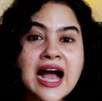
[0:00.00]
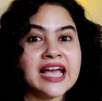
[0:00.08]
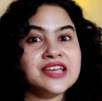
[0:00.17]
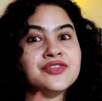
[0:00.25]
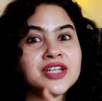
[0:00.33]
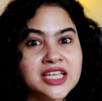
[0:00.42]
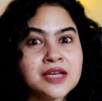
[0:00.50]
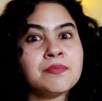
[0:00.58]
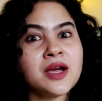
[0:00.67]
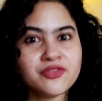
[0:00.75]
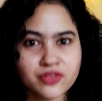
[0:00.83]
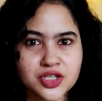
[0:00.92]
I even keep
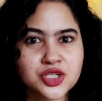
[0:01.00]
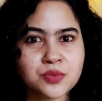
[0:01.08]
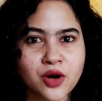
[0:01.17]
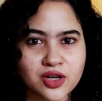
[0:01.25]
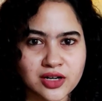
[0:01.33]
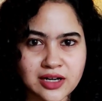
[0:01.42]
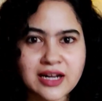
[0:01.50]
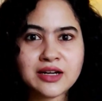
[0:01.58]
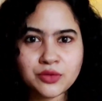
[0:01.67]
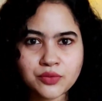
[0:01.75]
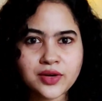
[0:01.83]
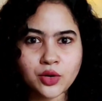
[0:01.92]
my first bottle.
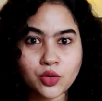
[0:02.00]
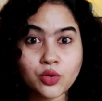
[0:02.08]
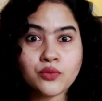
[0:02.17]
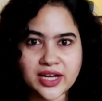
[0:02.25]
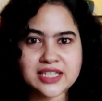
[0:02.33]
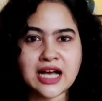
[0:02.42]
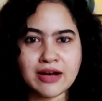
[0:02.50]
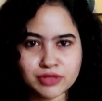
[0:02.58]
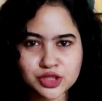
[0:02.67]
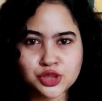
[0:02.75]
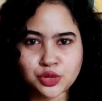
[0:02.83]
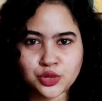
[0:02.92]
Oh, wait, I will
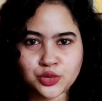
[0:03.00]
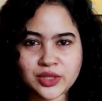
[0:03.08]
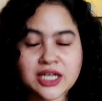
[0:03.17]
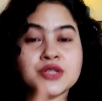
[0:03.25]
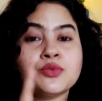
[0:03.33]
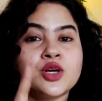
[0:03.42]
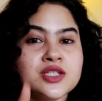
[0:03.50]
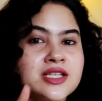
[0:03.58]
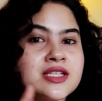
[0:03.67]
show you. It was a